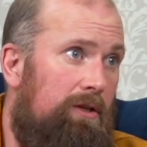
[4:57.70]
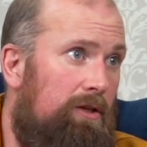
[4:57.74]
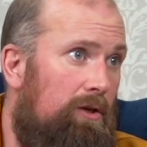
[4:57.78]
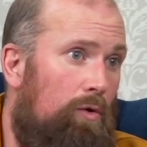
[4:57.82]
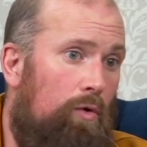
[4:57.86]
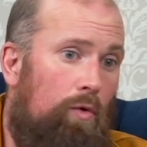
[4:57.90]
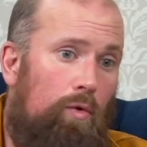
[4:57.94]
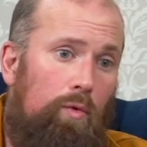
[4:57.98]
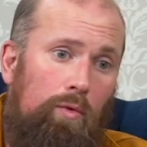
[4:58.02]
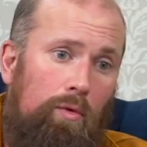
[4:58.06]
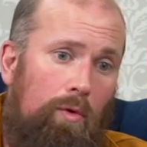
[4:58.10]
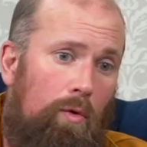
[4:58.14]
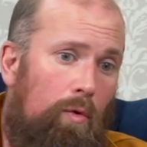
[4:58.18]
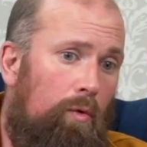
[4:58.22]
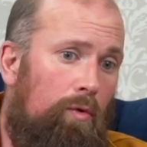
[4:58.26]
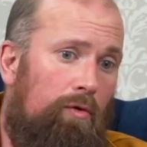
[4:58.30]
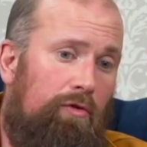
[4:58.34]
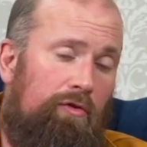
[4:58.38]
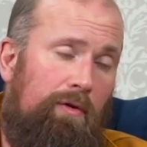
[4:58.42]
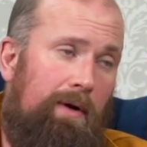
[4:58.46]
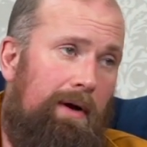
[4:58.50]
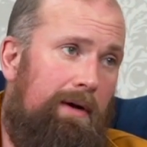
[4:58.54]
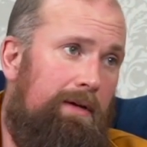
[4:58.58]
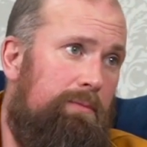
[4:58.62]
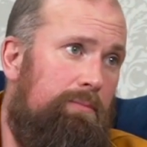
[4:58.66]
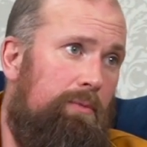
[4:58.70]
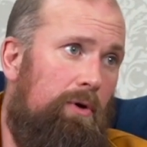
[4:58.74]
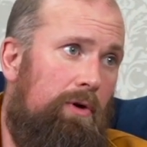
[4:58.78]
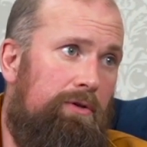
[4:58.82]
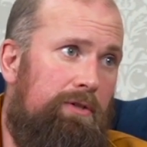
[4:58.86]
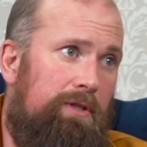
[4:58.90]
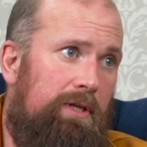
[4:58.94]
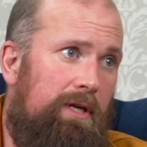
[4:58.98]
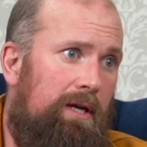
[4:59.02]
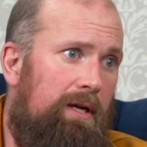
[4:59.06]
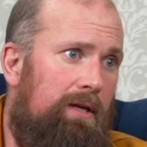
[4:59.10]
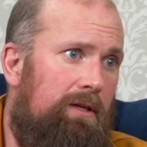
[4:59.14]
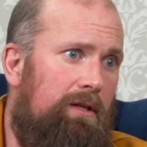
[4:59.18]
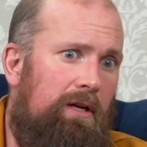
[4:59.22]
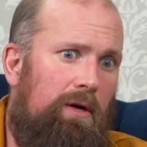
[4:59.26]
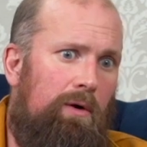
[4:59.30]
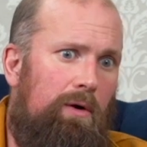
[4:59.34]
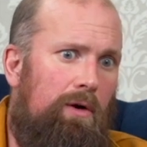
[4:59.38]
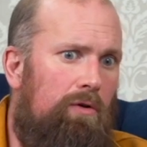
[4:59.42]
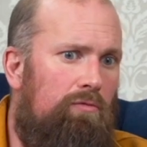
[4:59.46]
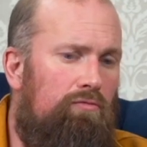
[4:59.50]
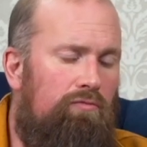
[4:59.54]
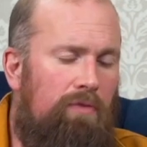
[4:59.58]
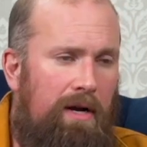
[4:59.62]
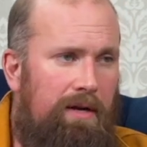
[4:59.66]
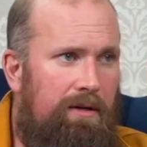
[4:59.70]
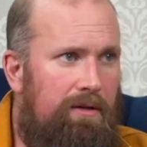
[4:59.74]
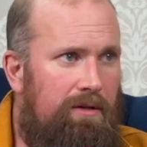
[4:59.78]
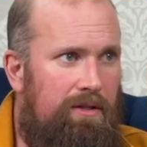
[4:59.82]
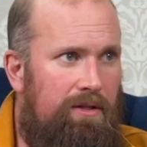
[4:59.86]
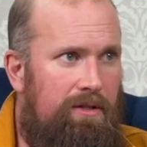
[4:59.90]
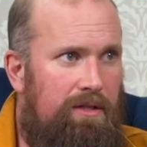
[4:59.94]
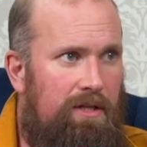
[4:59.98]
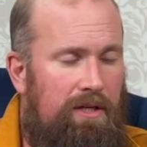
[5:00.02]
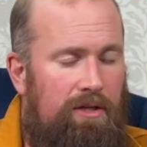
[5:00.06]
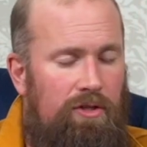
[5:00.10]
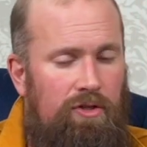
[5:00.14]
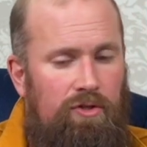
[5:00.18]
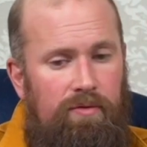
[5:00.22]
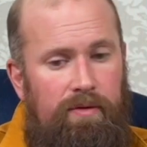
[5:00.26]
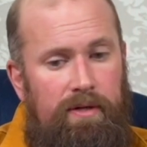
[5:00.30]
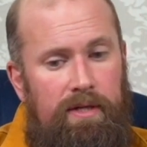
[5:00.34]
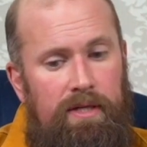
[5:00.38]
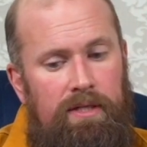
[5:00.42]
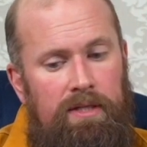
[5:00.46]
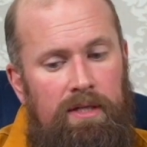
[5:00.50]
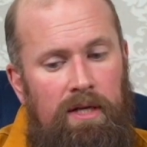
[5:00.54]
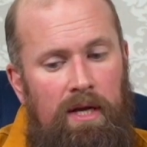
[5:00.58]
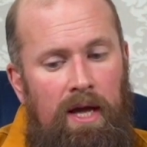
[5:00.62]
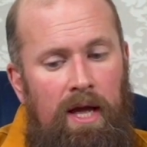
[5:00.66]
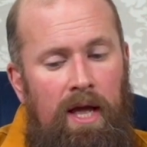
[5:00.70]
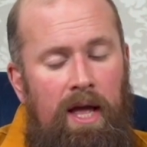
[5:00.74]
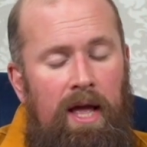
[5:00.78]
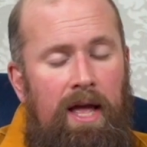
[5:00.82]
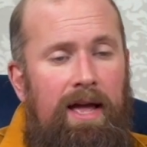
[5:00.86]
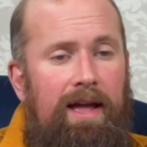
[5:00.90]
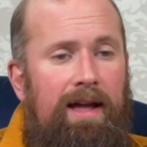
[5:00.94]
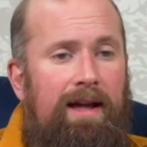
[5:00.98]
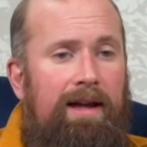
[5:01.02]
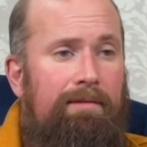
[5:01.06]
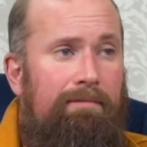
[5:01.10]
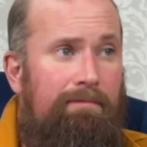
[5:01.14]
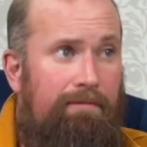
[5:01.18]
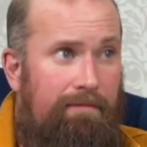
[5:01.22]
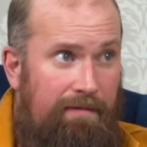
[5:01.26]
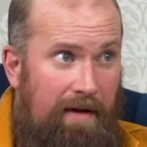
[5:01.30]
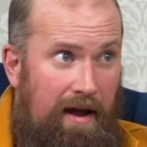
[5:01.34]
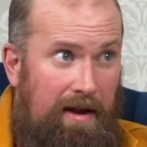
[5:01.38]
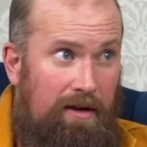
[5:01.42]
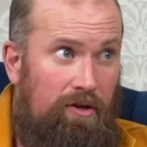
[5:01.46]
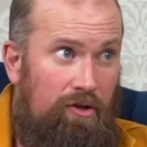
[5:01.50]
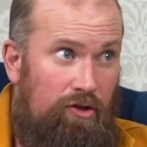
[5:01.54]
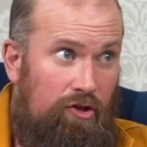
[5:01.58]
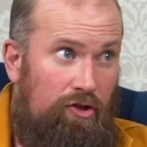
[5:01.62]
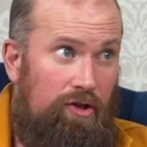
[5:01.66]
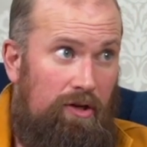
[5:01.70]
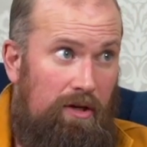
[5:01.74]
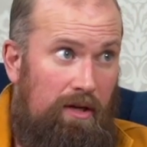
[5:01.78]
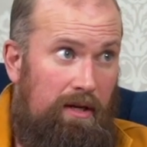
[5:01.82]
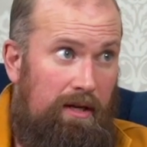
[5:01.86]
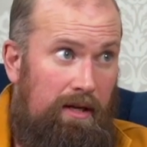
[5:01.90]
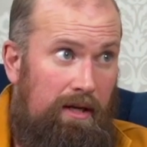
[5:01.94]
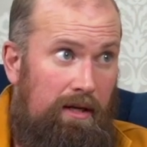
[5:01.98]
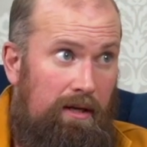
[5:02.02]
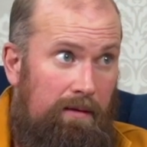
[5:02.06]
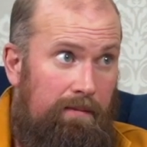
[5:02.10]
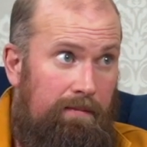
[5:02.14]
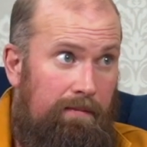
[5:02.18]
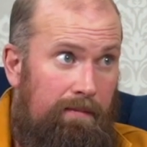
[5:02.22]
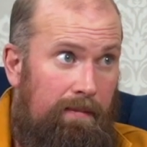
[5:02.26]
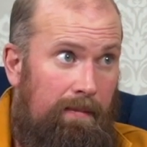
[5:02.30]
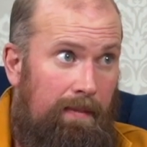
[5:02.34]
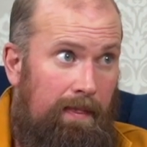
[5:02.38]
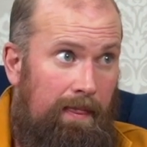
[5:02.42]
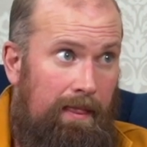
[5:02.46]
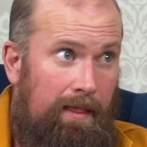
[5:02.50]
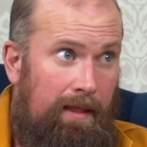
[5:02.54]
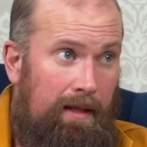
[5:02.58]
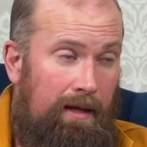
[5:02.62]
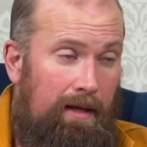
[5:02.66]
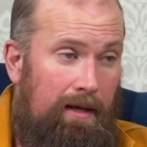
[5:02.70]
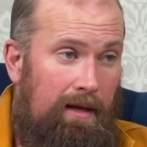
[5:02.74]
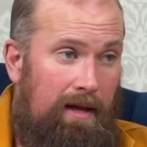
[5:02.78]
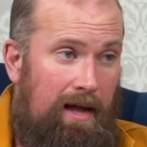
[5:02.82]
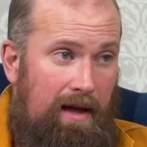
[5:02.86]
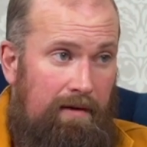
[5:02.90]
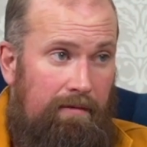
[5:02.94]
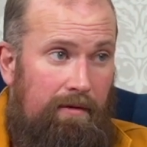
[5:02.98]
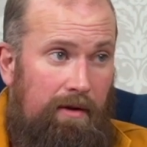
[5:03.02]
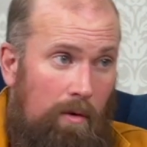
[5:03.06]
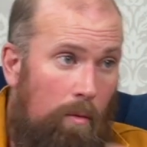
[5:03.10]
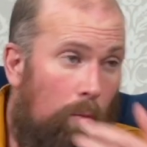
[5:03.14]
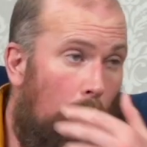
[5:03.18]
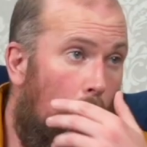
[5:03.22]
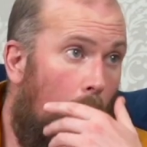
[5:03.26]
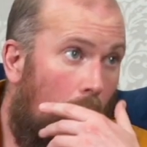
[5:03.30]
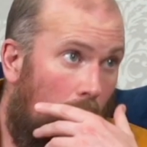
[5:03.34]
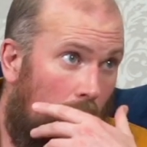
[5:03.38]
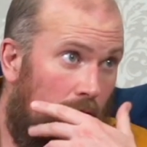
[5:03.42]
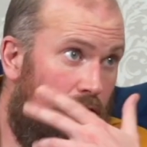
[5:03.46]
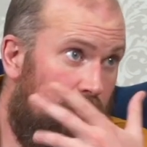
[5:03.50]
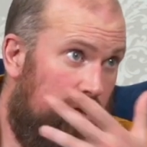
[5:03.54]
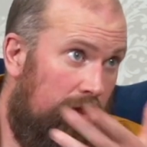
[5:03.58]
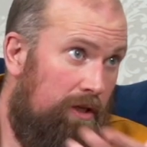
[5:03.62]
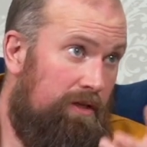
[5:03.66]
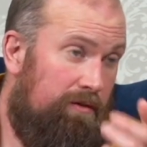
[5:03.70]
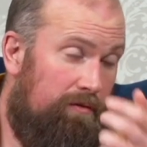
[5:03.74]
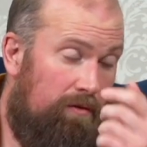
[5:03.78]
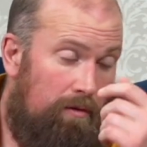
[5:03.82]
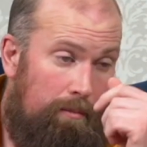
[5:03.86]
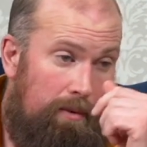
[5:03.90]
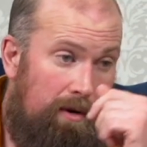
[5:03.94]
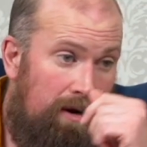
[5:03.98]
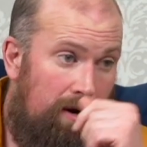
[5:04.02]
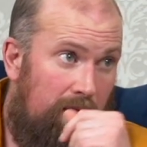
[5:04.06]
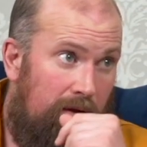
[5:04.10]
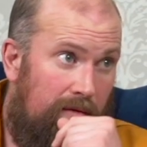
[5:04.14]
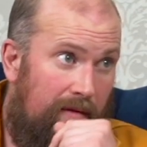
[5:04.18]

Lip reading: all throughout his body, horrendous injuries. Eventually, having watched this for a period of